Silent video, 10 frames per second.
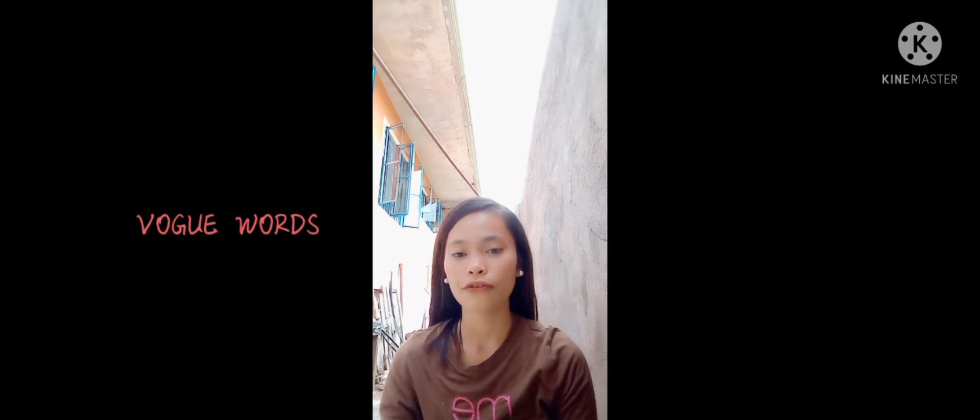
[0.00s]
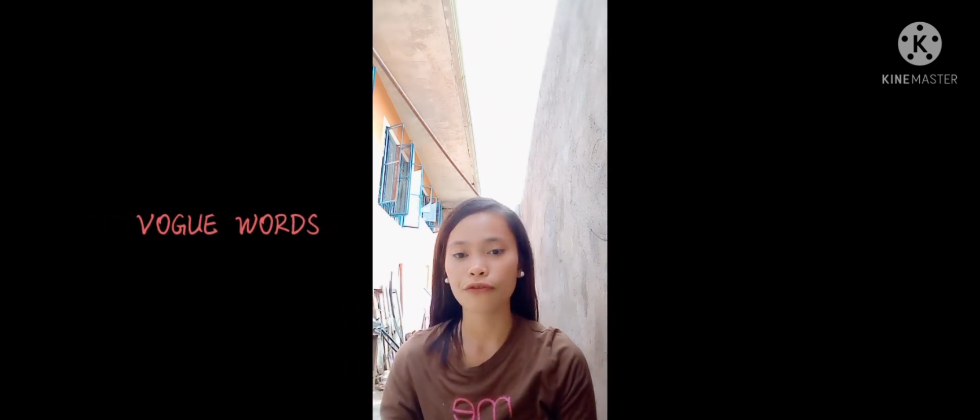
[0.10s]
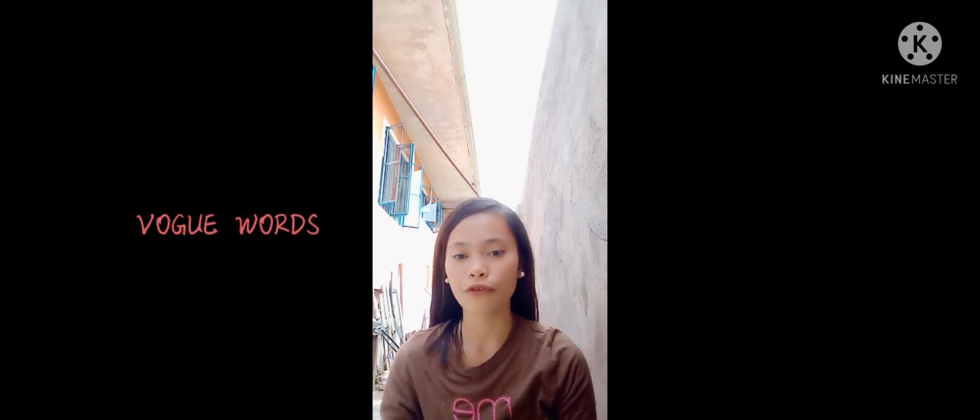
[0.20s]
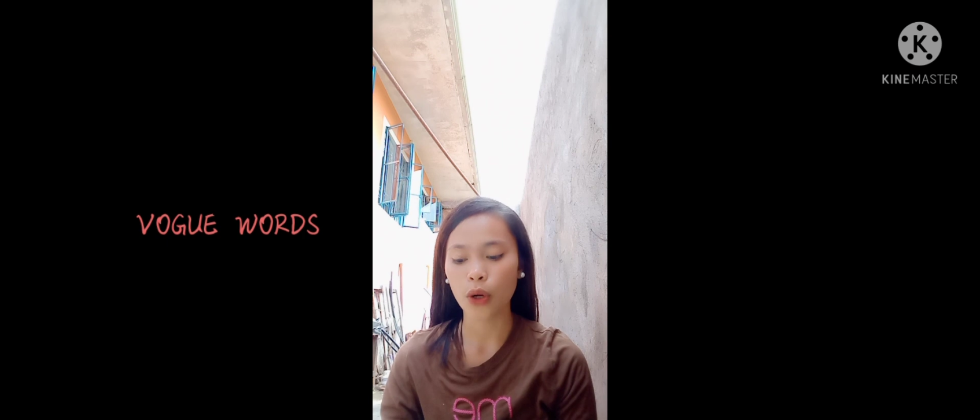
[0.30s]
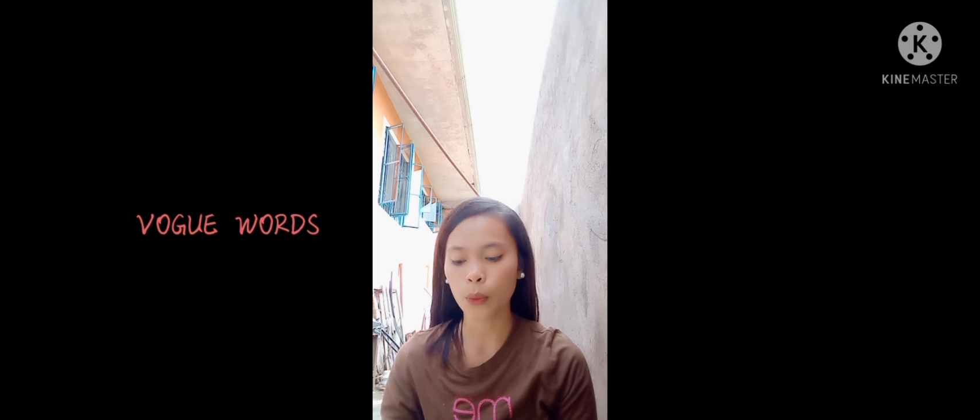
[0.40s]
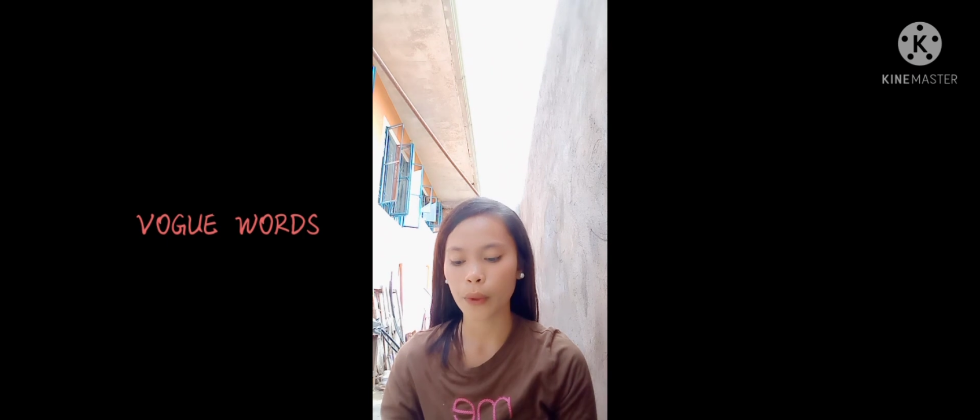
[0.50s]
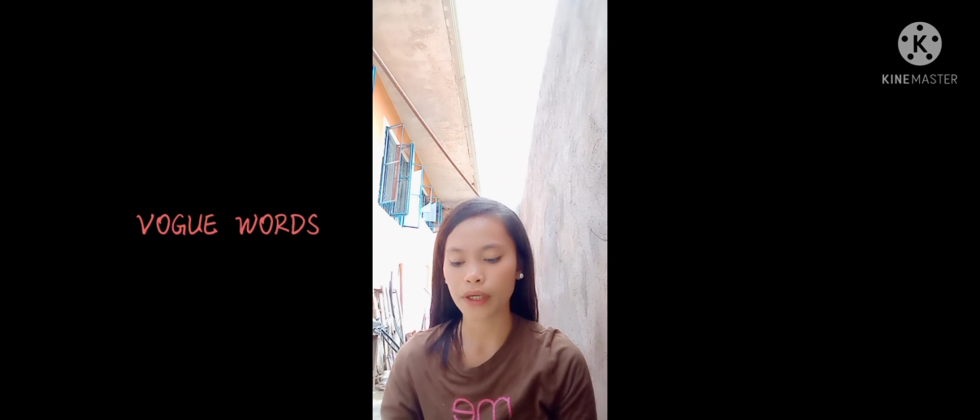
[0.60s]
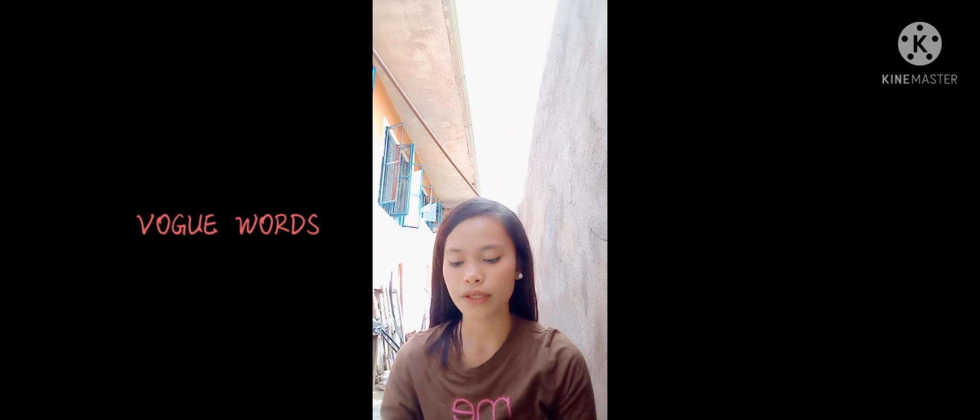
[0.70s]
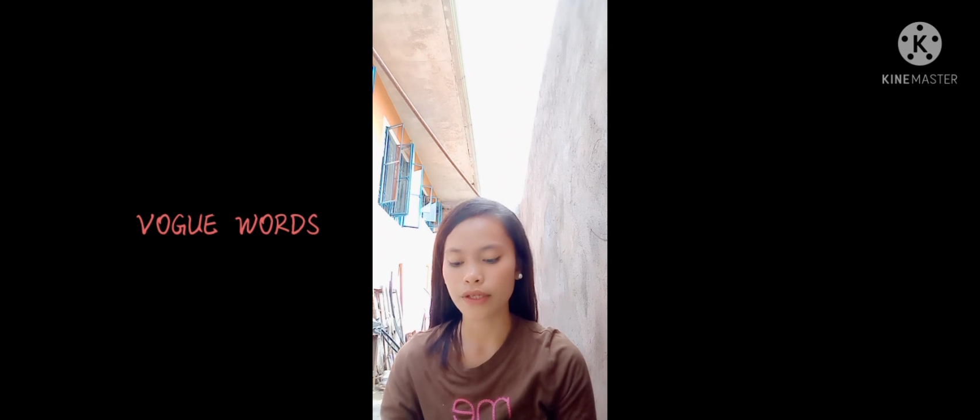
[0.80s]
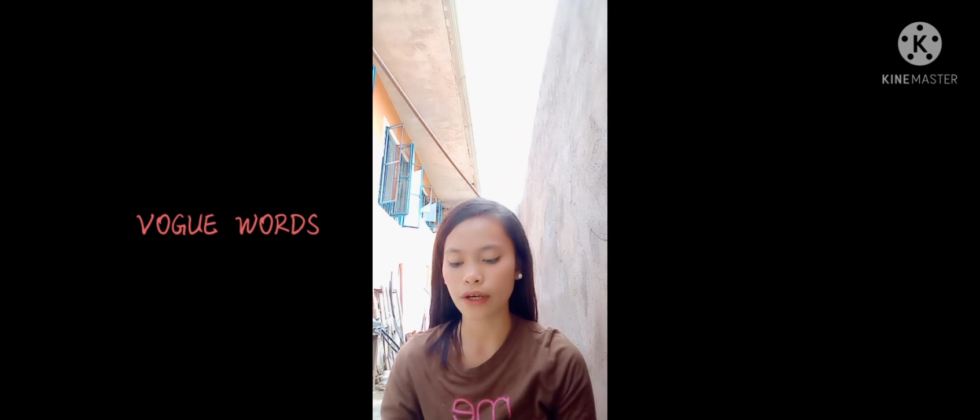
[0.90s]
Vogue
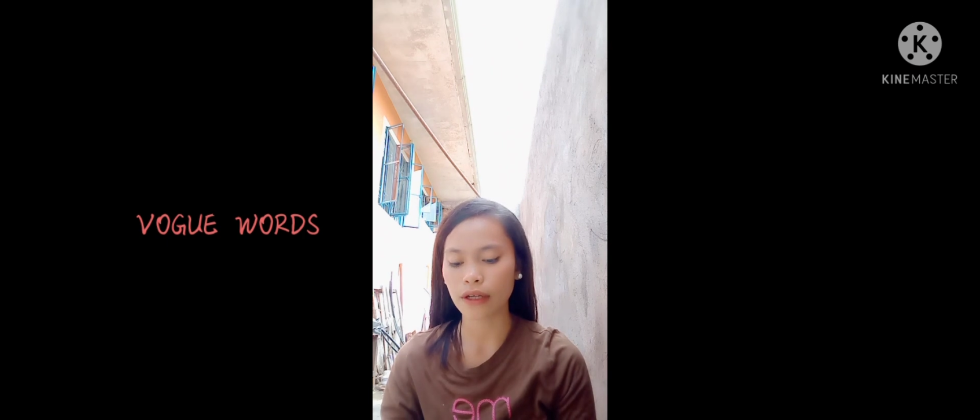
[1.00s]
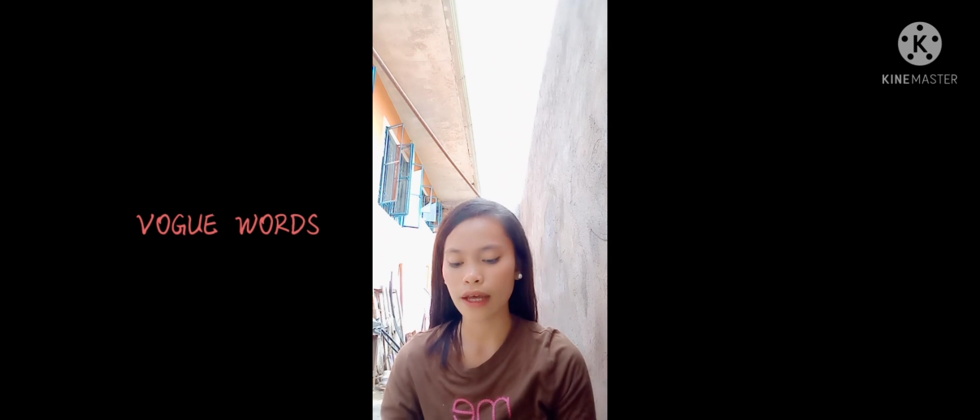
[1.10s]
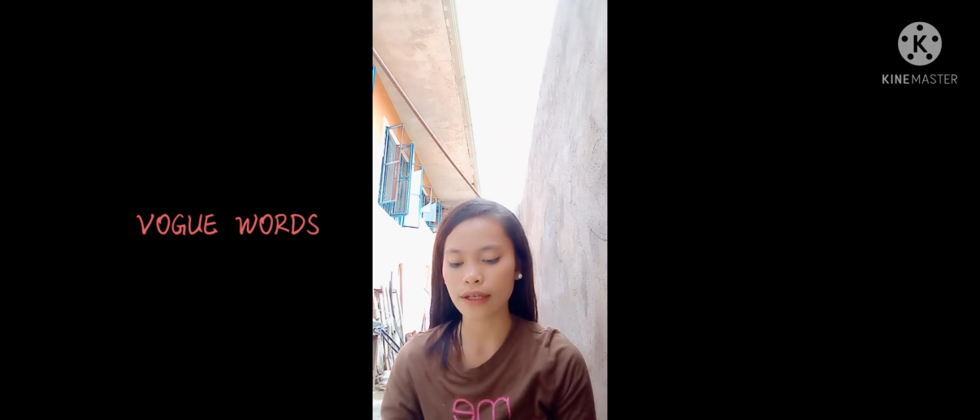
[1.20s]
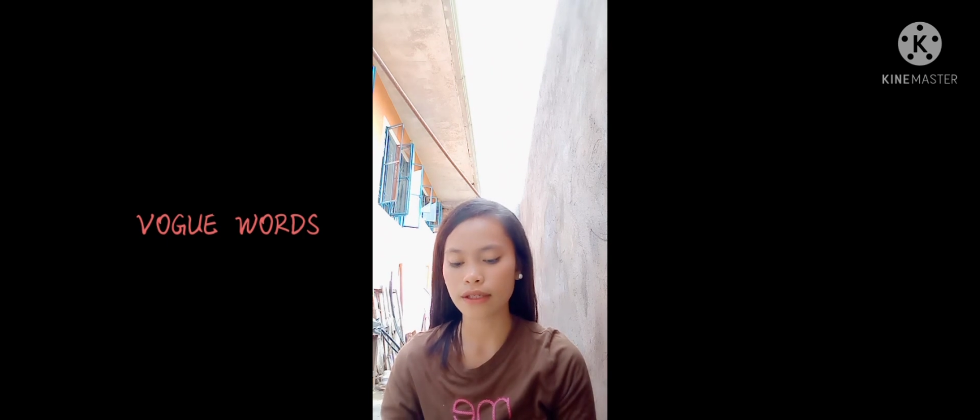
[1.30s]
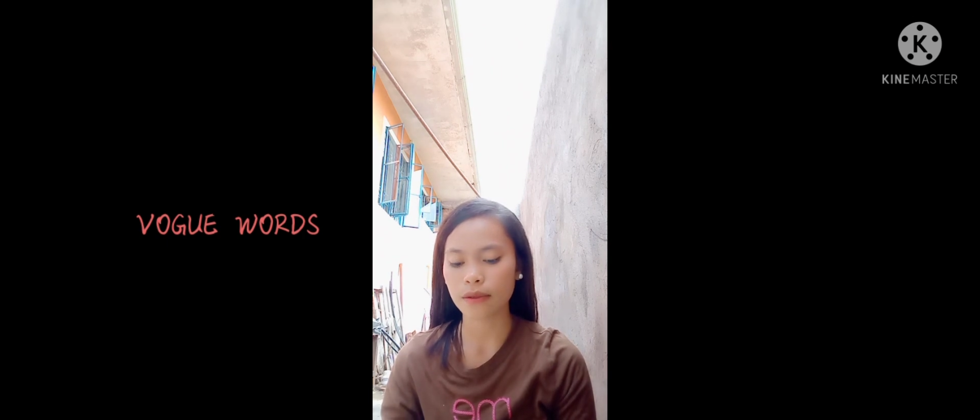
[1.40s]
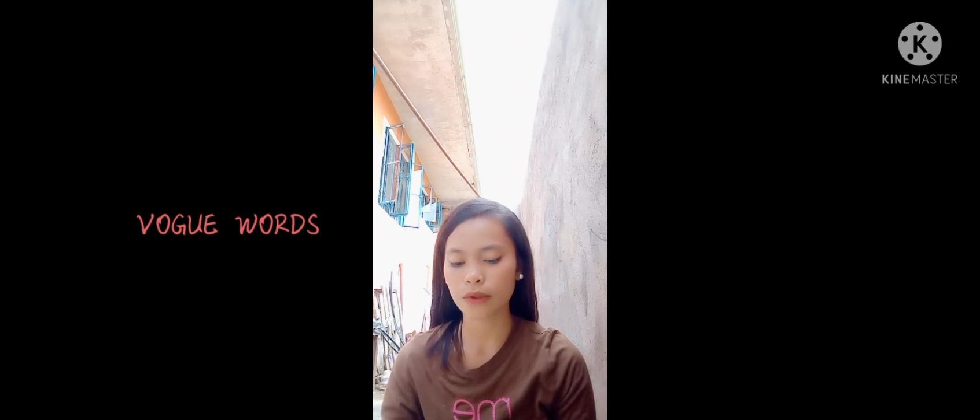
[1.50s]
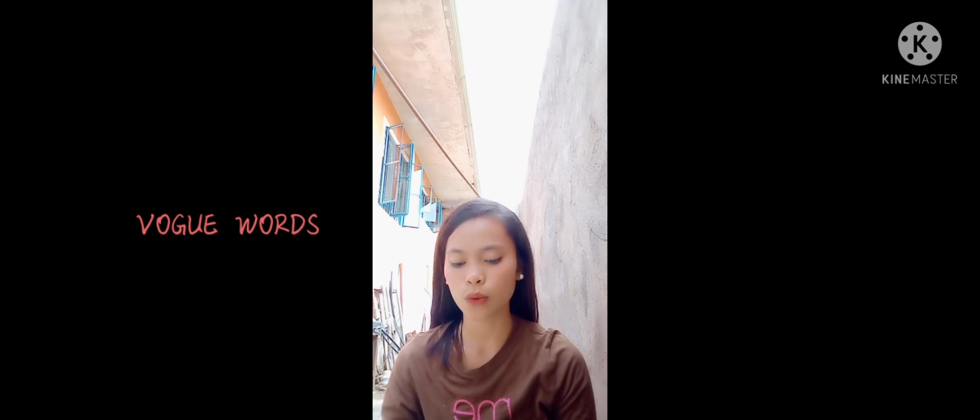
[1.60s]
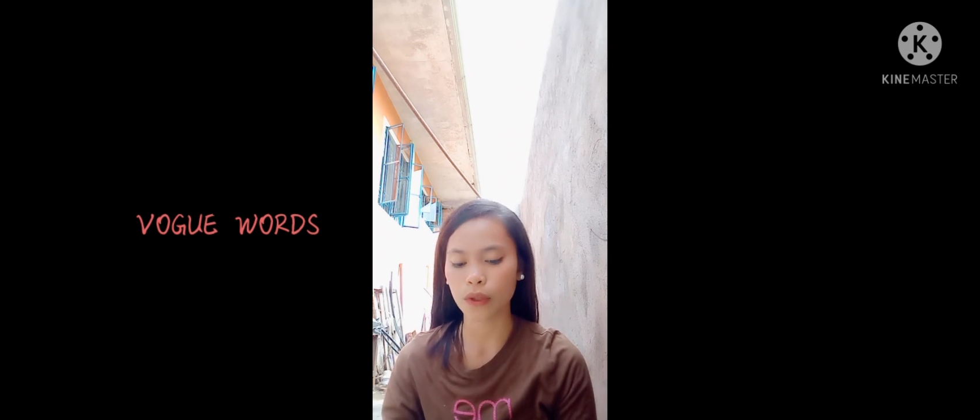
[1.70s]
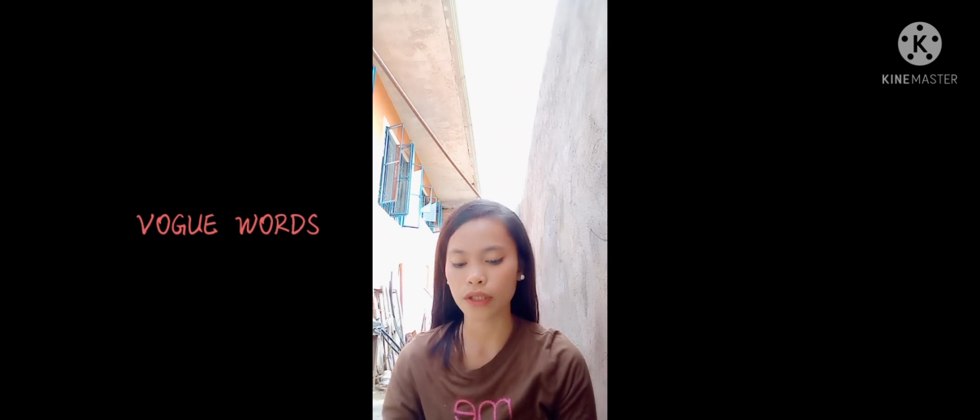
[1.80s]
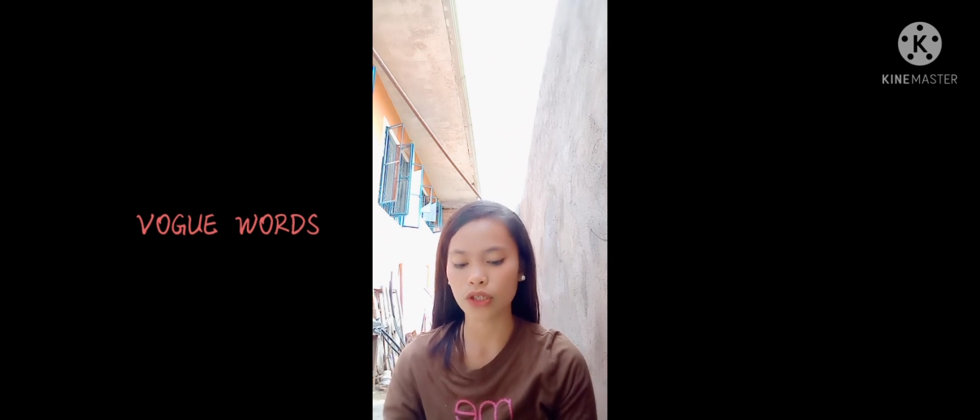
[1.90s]
words are lexims
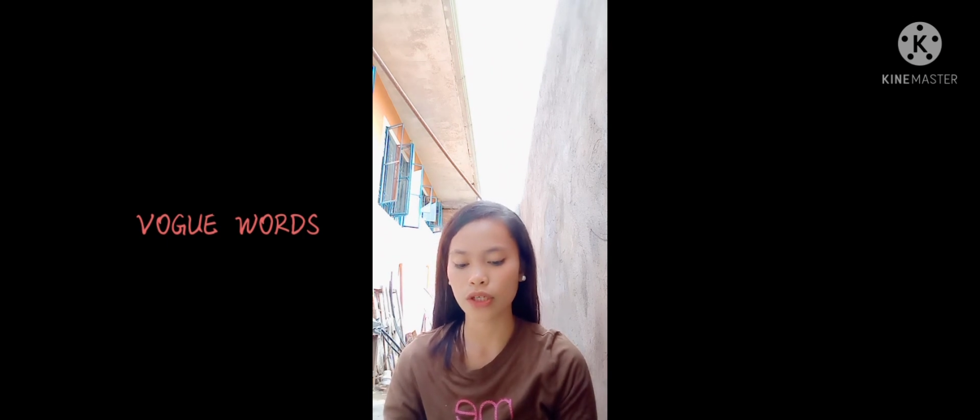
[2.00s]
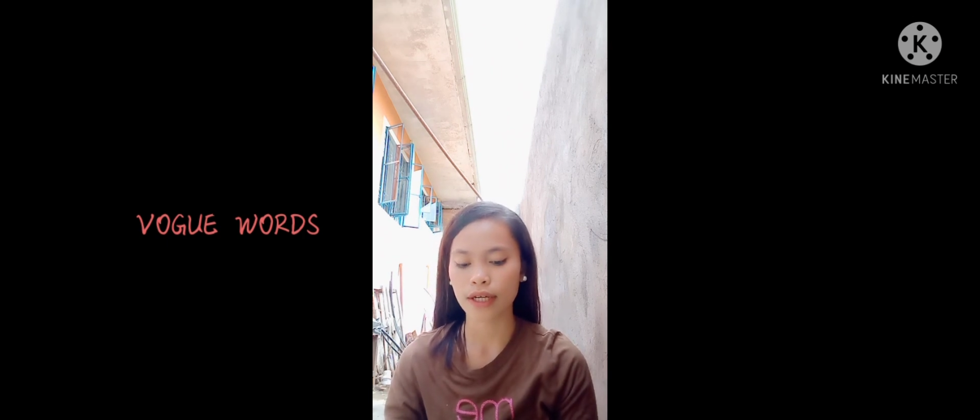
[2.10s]
which